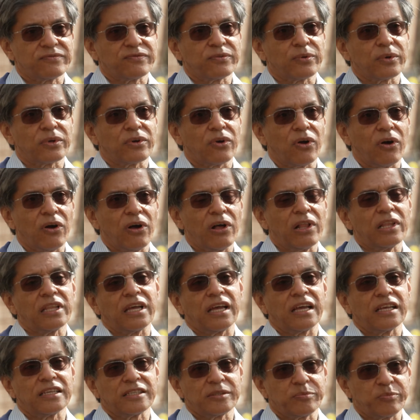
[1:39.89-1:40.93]
for all
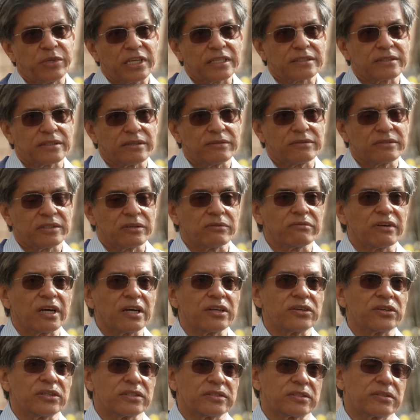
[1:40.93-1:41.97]
aspects of the
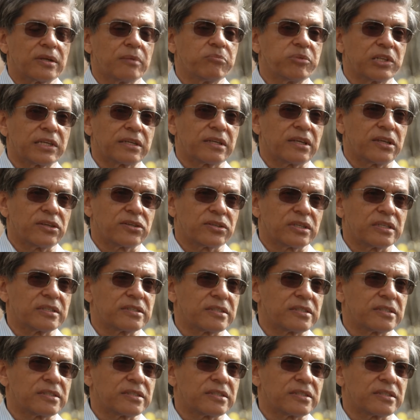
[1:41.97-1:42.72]
virus replication